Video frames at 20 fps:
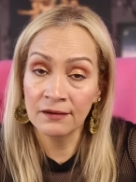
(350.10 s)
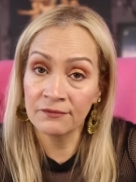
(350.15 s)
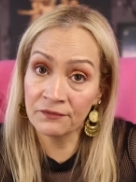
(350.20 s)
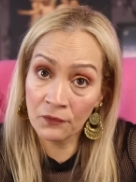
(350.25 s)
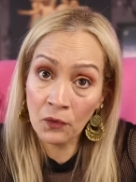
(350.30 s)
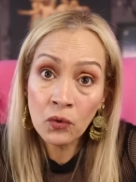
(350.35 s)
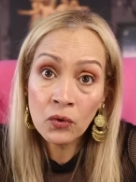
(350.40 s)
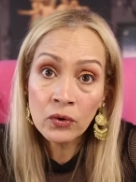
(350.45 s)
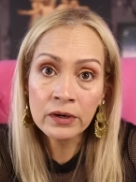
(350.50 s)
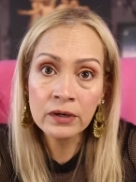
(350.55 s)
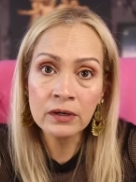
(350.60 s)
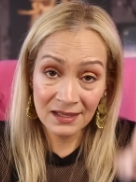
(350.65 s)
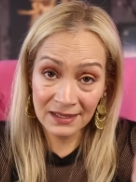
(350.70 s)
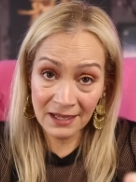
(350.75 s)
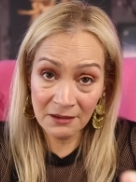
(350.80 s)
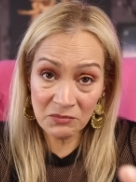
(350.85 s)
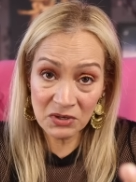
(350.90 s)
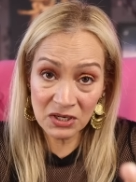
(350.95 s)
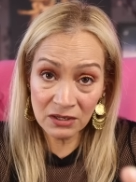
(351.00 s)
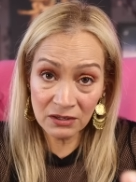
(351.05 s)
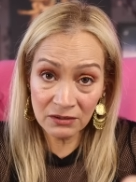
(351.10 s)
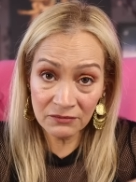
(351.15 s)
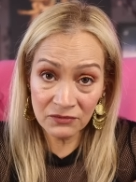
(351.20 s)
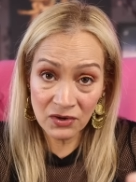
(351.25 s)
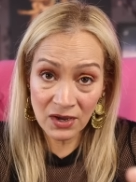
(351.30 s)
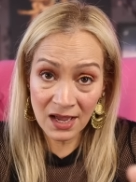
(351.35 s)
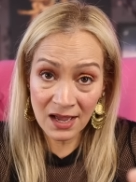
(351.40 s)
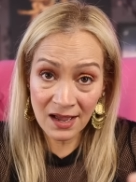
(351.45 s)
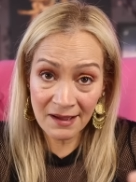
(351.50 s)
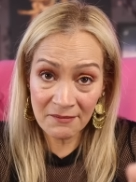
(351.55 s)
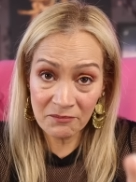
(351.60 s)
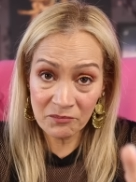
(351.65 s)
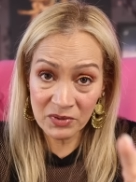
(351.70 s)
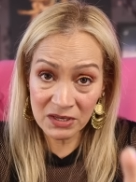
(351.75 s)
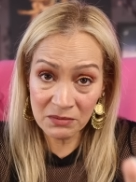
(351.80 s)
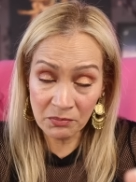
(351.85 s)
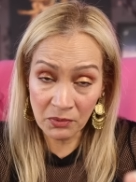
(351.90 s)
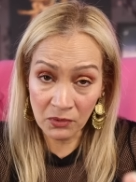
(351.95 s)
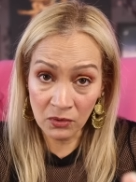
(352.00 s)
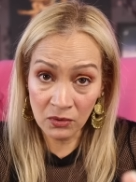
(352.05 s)
Four, let me know if you have had
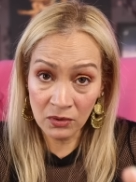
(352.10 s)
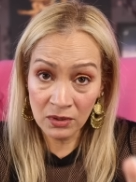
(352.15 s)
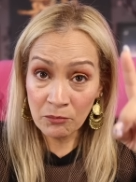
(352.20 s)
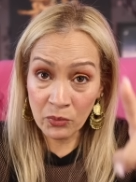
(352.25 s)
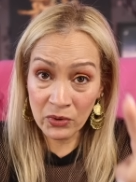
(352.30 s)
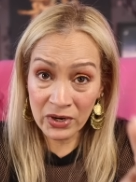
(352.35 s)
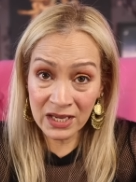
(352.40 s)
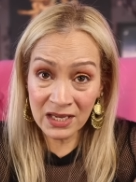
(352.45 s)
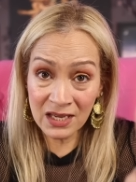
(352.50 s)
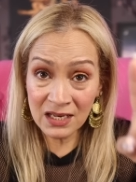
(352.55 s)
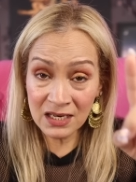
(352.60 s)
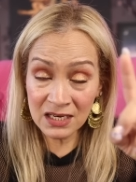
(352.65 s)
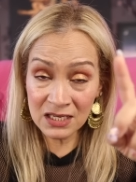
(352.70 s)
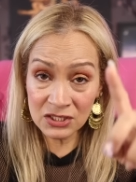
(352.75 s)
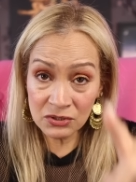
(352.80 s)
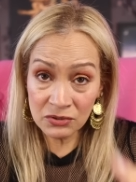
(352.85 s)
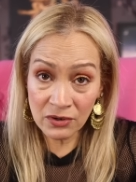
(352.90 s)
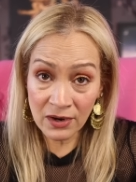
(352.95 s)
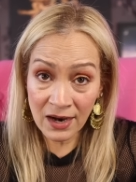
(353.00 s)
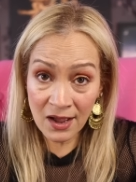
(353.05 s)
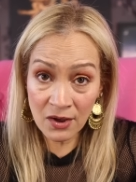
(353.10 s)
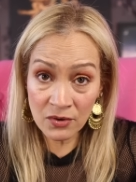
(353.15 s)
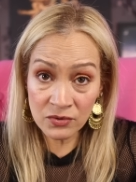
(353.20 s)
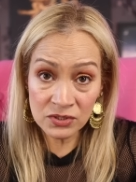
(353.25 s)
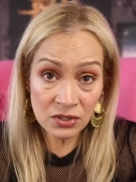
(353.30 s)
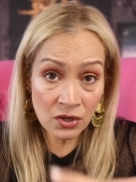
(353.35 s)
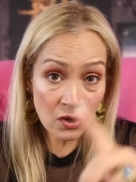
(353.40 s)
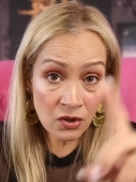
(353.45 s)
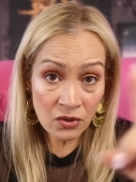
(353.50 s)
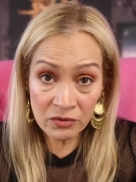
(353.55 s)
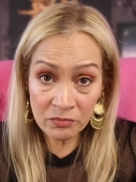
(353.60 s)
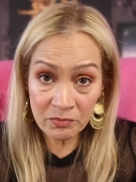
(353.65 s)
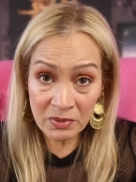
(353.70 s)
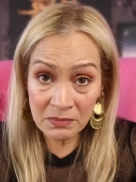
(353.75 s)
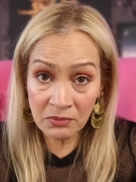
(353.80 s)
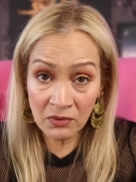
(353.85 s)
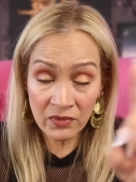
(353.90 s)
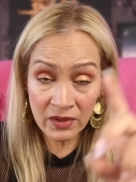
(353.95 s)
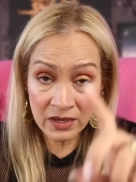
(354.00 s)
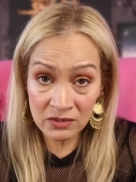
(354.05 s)
people bringing into your house other
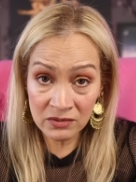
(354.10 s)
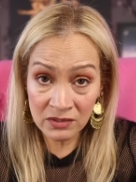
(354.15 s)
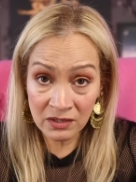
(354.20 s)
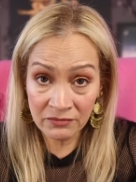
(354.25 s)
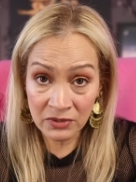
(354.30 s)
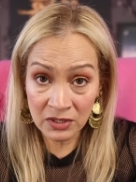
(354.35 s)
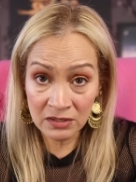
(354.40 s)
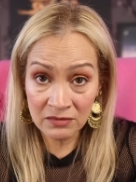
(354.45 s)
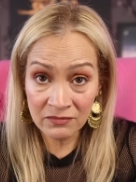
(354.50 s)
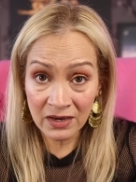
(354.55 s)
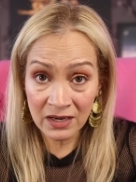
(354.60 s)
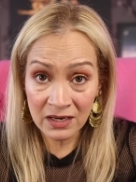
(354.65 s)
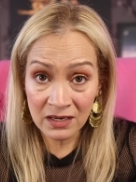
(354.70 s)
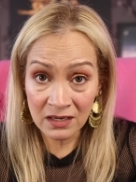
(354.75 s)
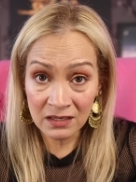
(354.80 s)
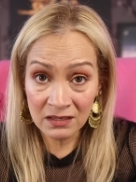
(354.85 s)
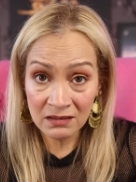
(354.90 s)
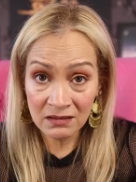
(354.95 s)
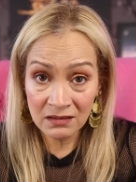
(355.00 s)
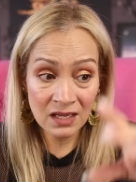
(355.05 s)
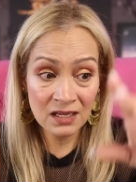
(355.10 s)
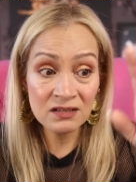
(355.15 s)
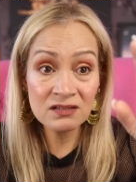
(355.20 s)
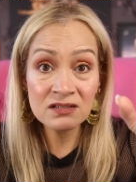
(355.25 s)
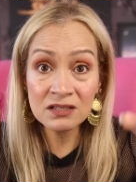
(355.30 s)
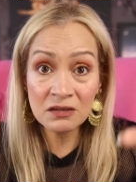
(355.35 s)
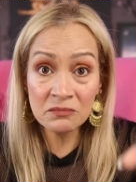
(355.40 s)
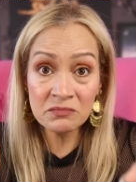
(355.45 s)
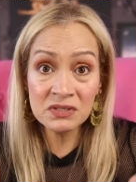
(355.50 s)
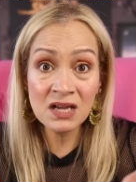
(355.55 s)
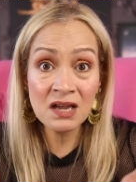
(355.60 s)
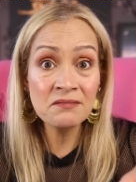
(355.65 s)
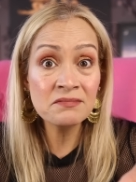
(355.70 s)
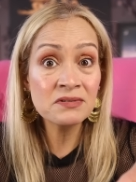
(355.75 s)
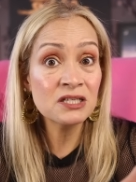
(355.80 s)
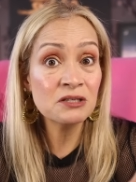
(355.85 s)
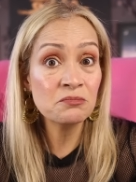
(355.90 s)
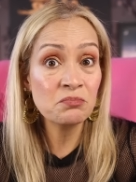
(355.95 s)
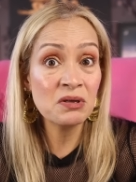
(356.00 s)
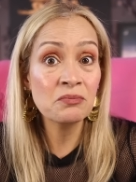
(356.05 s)
people that you never invited. And sometimes
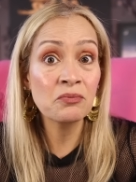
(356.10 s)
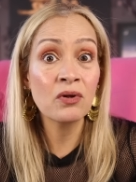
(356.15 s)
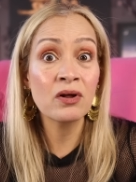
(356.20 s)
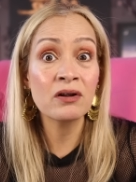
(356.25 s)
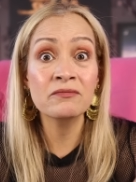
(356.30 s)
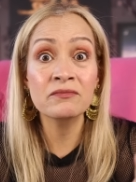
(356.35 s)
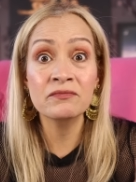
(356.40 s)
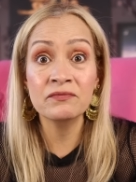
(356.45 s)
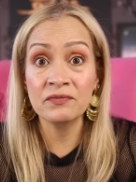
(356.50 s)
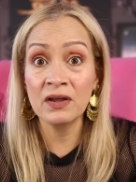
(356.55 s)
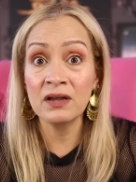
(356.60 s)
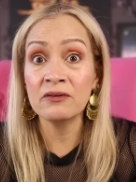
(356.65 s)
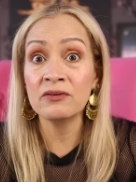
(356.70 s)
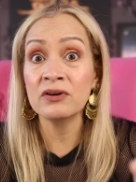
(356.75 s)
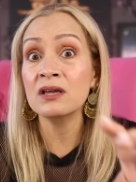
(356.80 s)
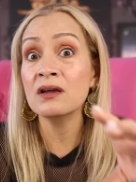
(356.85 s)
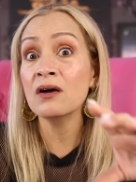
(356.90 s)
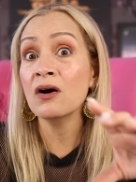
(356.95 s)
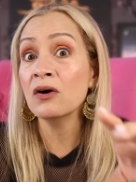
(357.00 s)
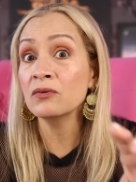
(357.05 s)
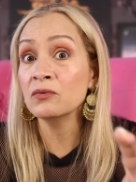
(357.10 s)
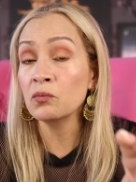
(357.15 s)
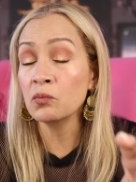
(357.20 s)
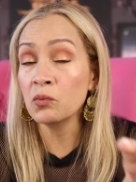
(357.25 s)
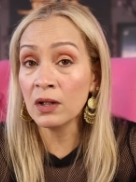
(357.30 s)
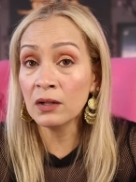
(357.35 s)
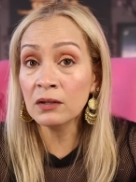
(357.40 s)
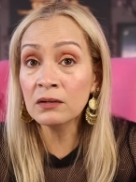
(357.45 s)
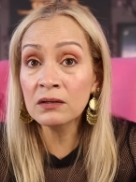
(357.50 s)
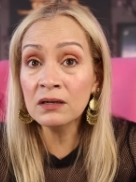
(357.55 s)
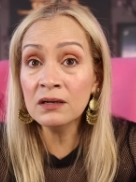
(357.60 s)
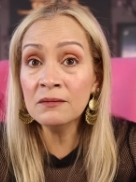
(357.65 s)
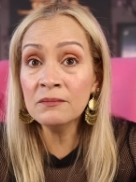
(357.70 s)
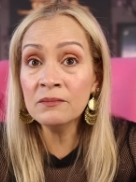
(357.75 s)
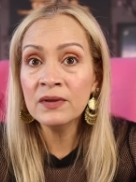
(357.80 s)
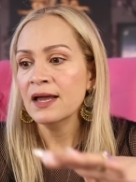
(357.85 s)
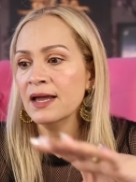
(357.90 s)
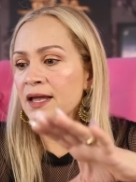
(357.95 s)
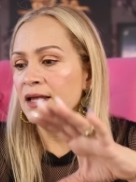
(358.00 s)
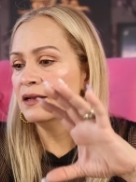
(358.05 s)
these people are very
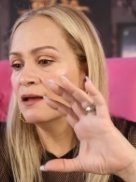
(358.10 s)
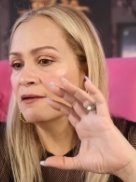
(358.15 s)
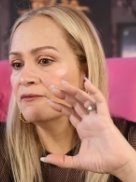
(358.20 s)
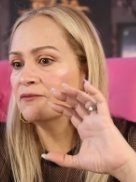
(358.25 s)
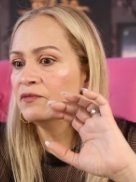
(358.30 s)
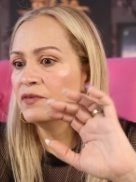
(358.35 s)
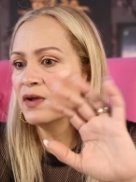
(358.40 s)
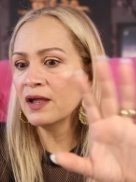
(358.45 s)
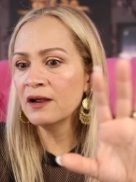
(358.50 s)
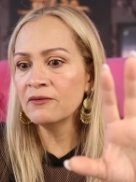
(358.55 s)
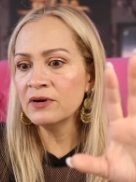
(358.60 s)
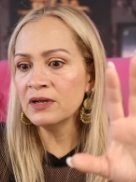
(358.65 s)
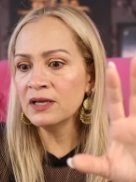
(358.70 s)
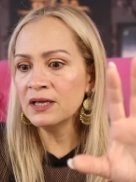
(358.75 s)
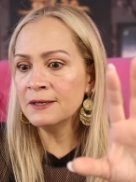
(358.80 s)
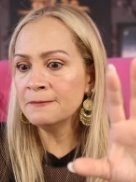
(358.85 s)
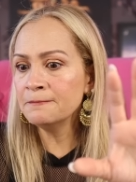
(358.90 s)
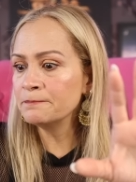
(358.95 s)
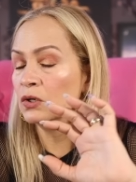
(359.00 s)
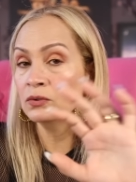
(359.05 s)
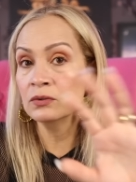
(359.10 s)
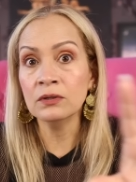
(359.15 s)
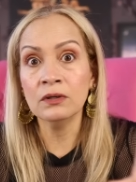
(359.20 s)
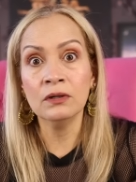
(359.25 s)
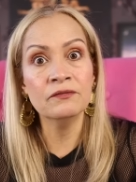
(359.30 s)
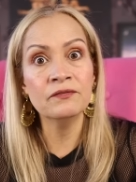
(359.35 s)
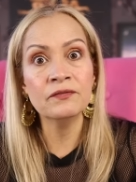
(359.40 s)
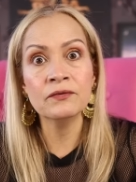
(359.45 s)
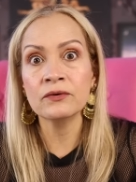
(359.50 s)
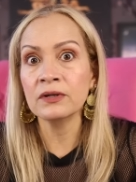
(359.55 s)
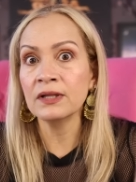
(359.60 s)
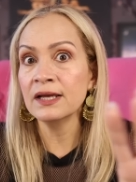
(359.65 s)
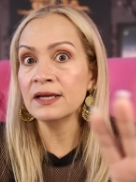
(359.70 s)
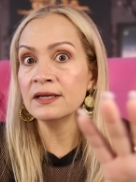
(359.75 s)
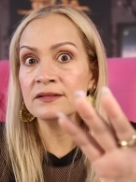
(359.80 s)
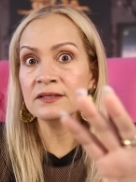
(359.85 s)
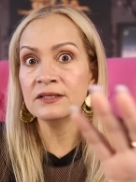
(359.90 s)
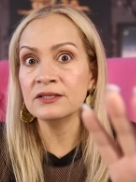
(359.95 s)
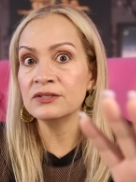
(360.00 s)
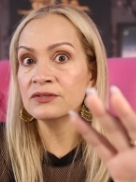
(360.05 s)
unwelcome and very uncalled for.
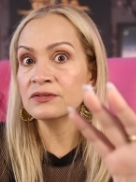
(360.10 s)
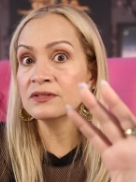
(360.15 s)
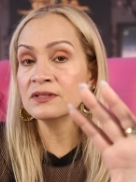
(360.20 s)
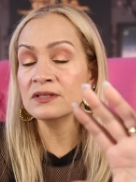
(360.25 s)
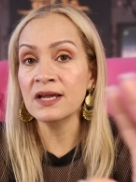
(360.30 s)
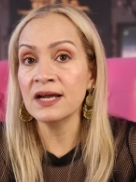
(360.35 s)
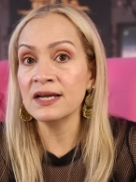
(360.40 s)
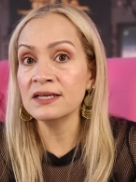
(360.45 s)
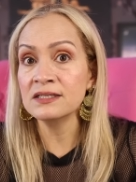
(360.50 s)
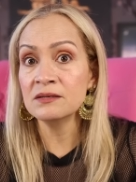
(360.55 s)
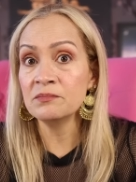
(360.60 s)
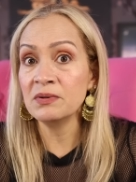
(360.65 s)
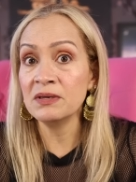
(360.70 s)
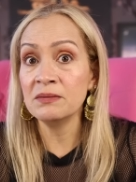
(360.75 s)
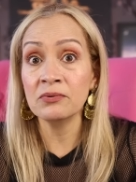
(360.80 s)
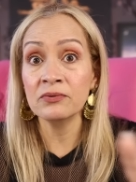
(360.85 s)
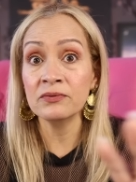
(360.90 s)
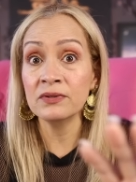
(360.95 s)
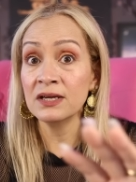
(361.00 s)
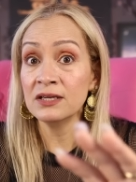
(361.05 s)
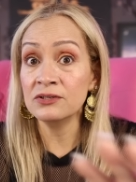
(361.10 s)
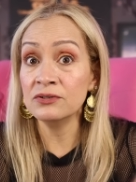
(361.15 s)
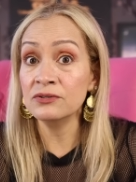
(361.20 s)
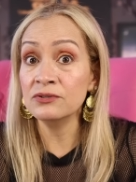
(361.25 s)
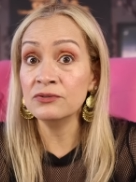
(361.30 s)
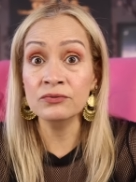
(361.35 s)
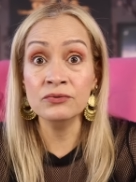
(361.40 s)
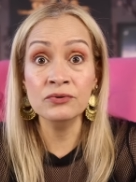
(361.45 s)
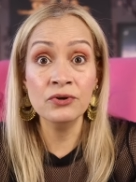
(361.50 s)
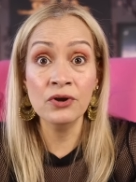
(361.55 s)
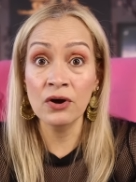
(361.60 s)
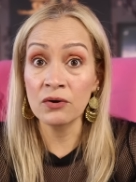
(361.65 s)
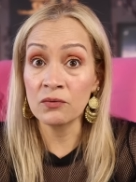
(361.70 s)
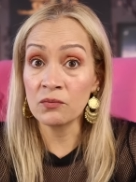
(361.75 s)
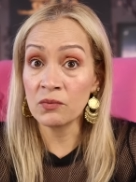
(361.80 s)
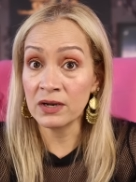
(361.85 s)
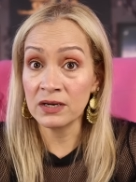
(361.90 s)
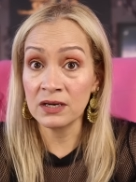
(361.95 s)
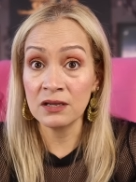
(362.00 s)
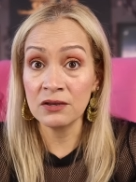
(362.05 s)
Like they're just nasty people that you do not
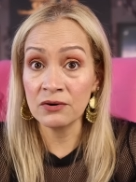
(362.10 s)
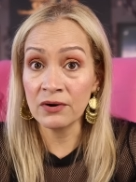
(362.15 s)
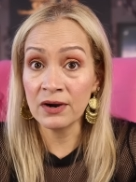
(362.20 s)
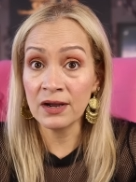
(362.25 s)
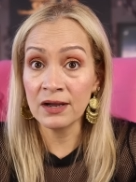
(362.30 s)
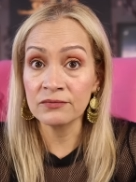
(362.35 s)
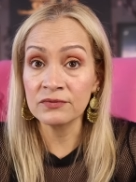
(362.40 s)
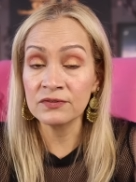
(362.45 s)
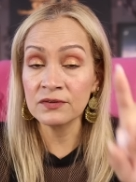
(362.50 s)
want in your house.